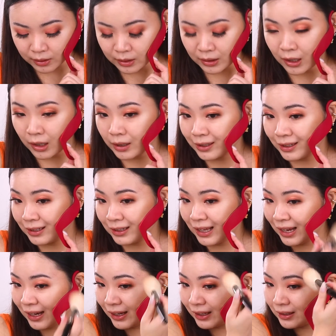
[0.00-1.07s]
Not gonna
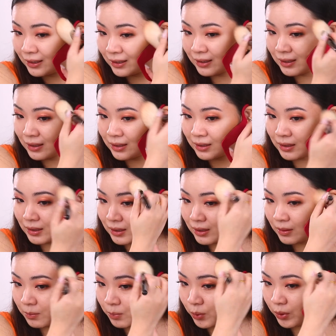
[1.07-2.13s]
lie, this is
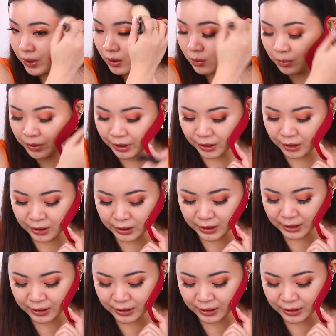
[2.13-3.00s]
pretty weird.